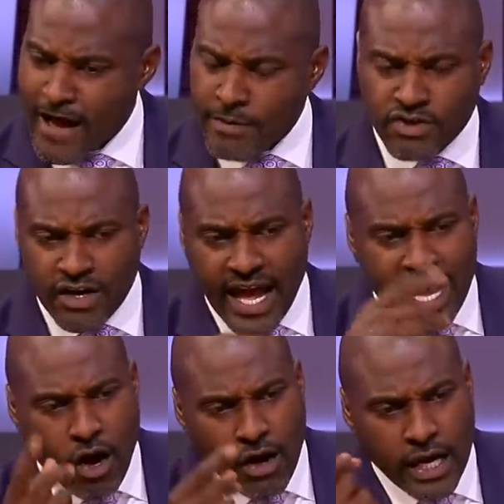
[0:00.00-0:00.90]
I'm starting to
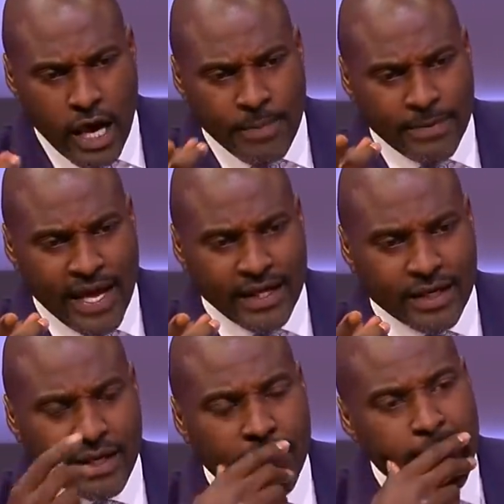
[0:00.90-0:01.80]
add all that up. I'm
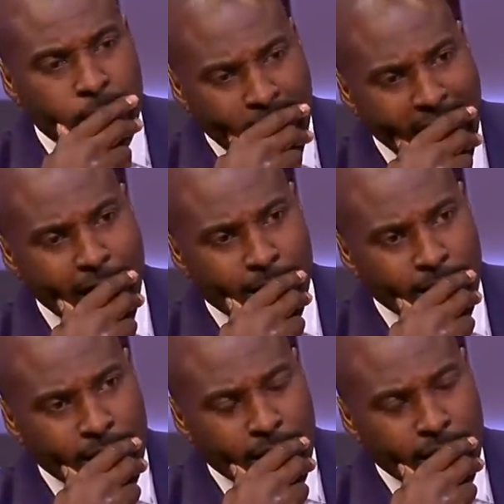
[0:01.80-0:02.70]
like, wow,
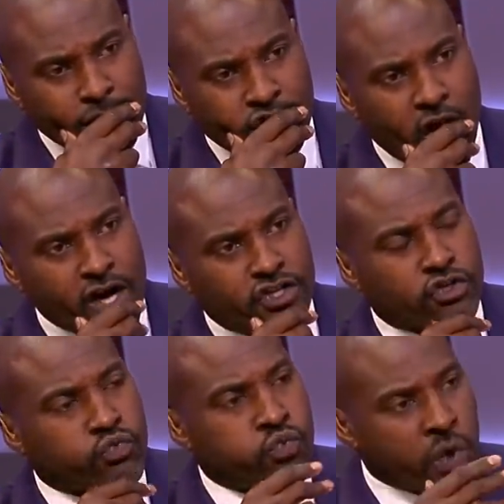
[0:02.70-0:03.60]

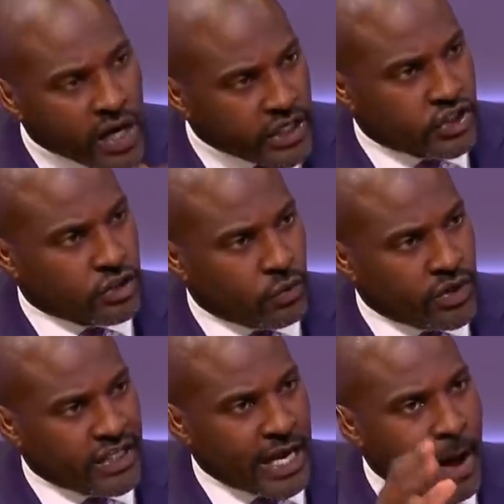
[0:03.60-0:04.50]
Chargers really should have
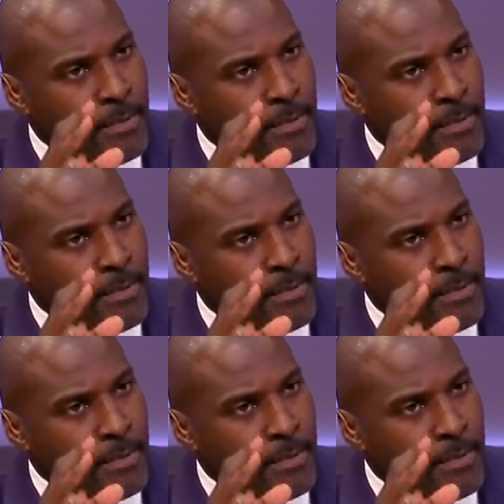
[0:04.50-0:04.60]
won the game.